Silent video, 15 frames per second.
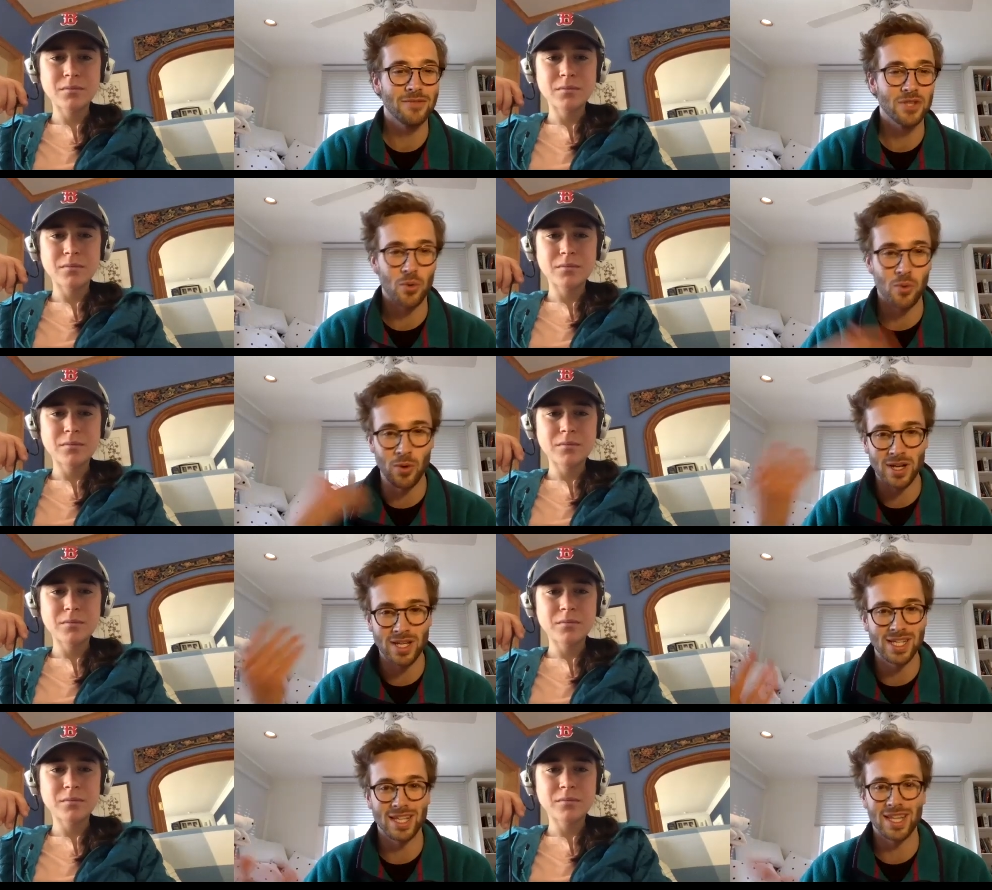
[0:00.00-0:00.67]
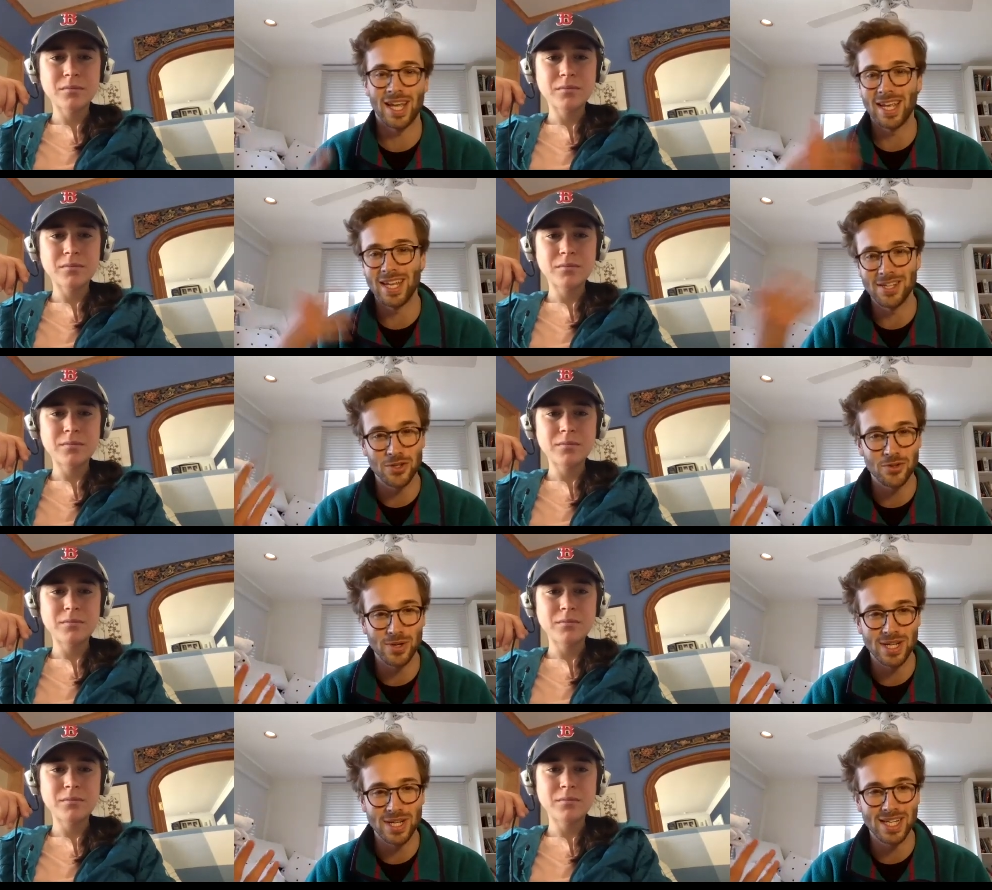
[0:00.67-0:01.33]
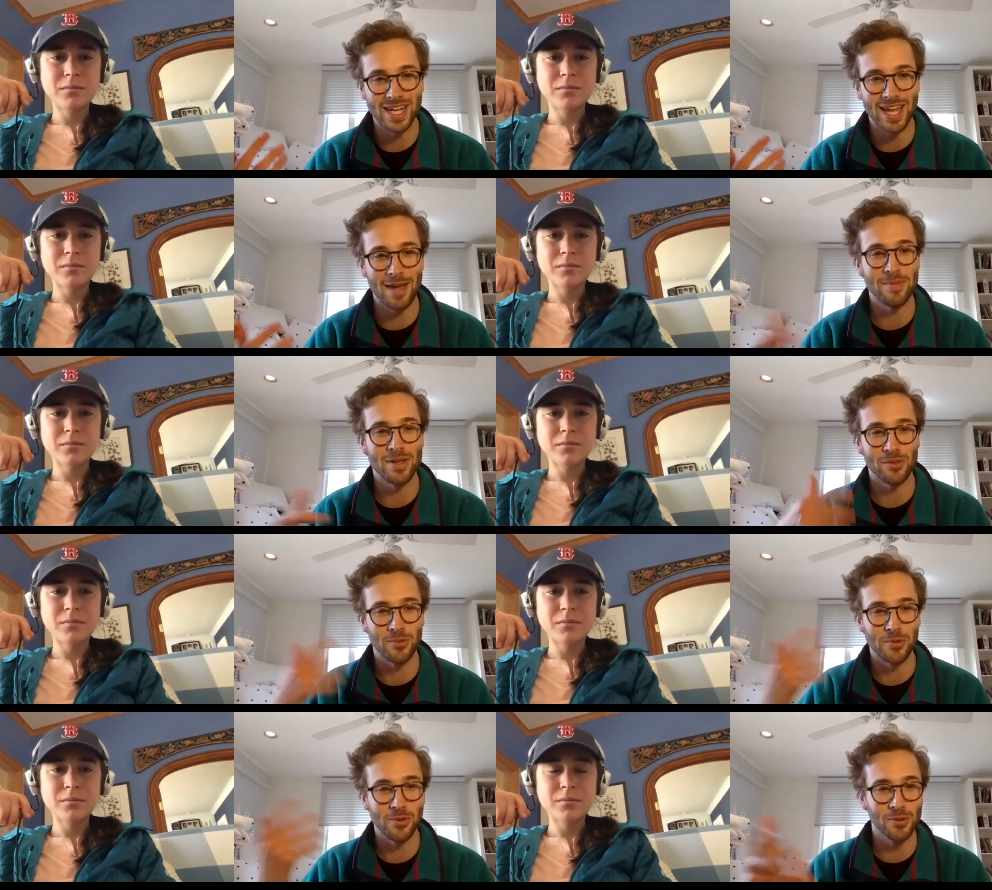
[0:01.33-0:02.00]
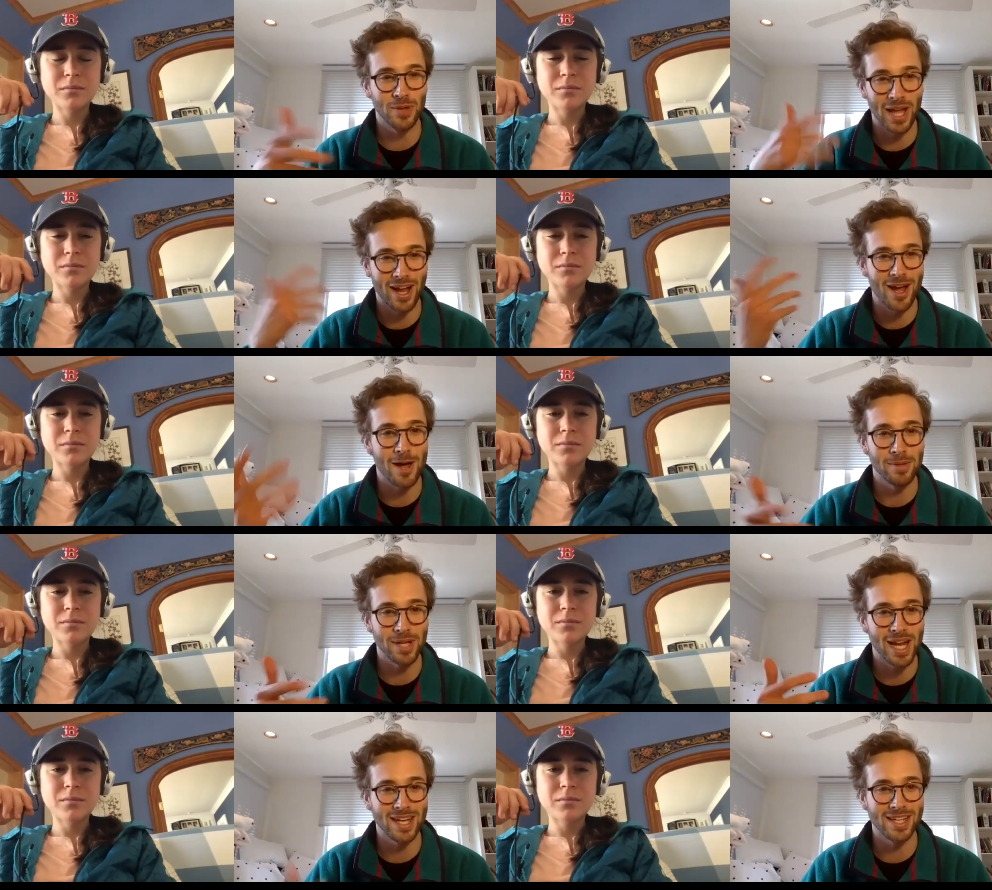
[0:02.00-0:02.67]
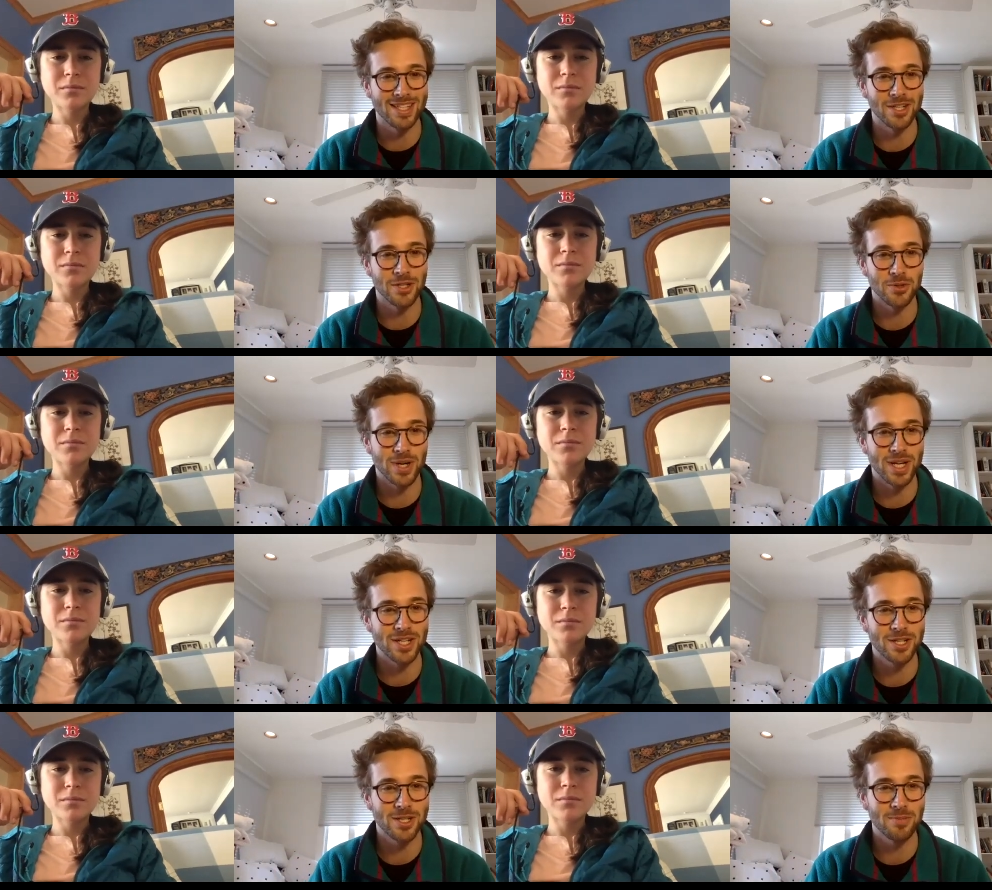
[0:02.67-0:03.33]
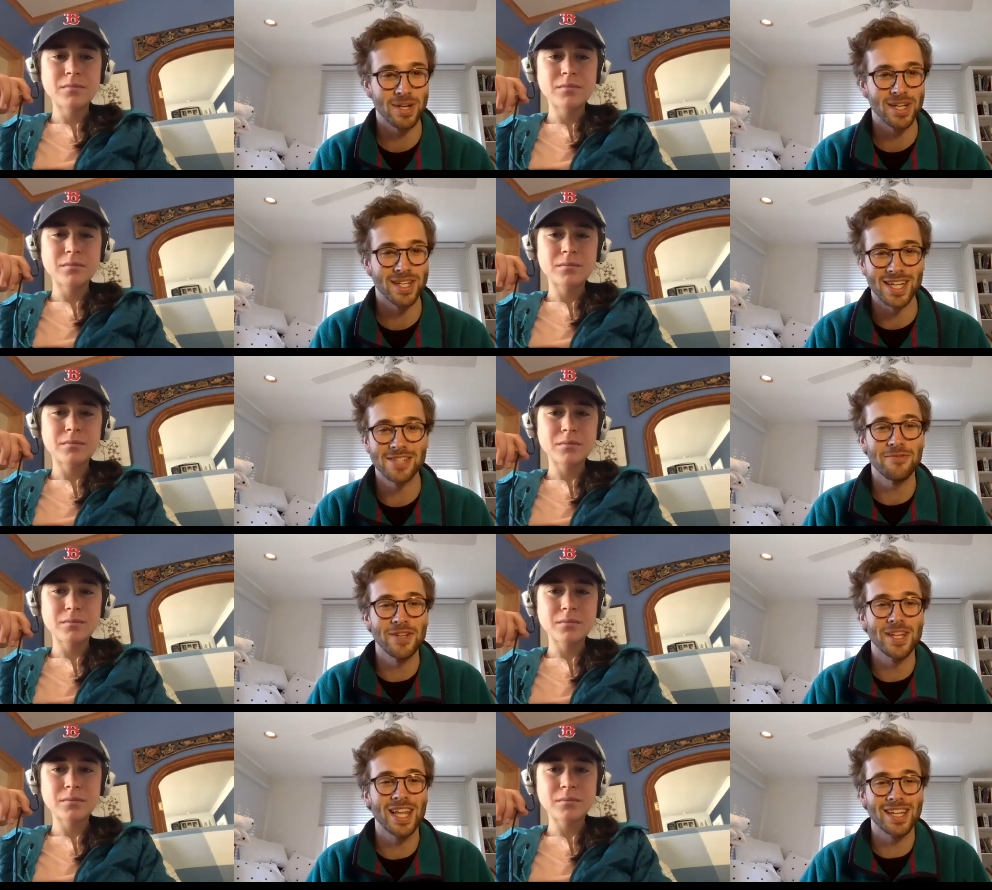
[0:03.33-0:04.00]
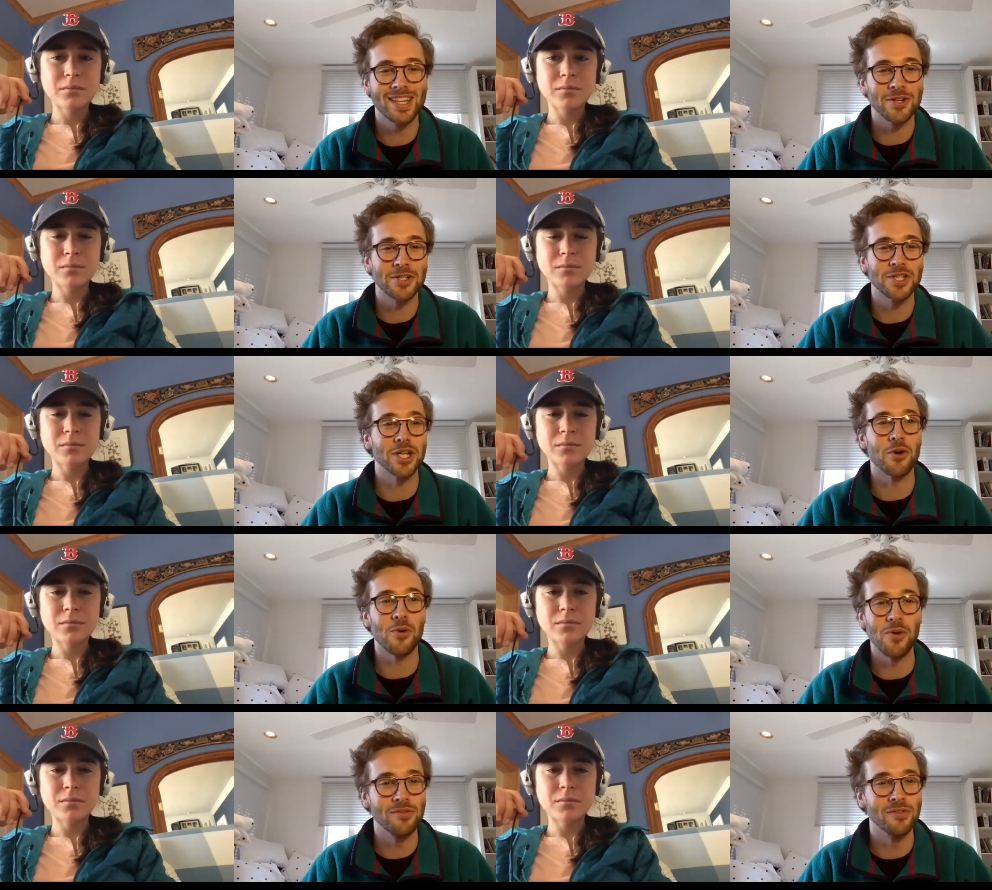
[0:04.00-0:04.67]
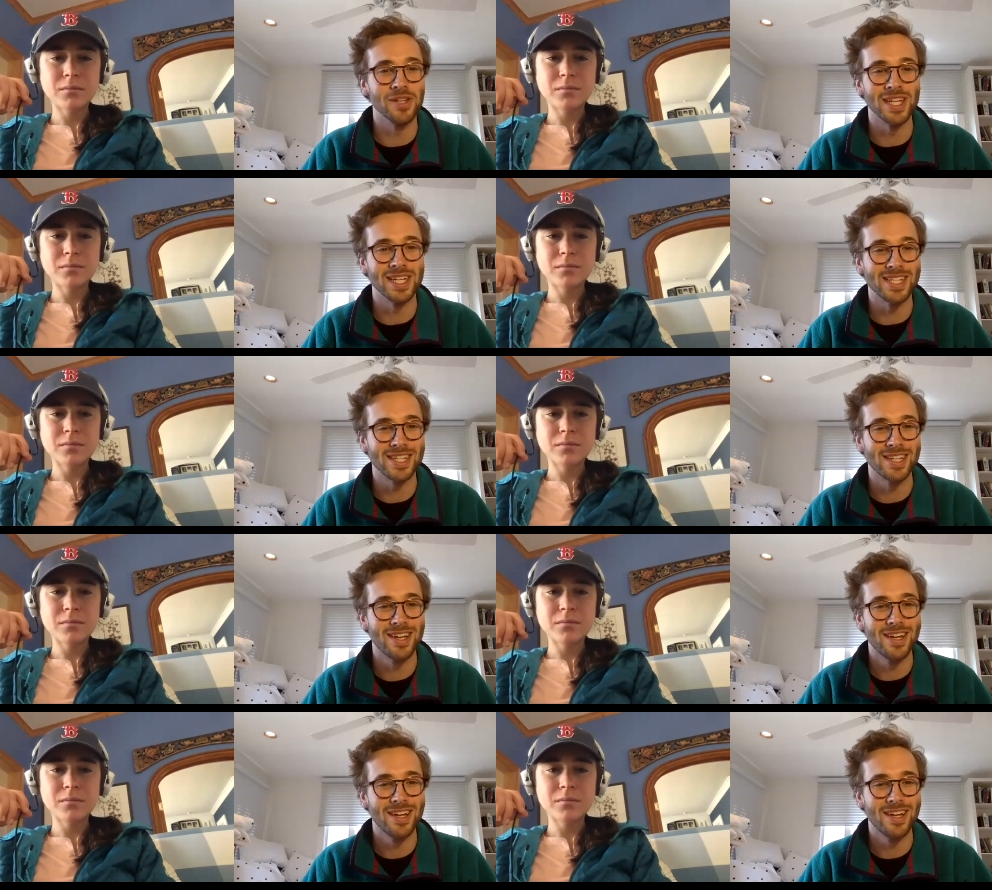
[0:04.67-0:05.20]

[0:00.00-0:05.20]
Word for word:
Speaker 1: stories and like history to get me through like complicated situations, but it doesn't feel like there's an equivalent.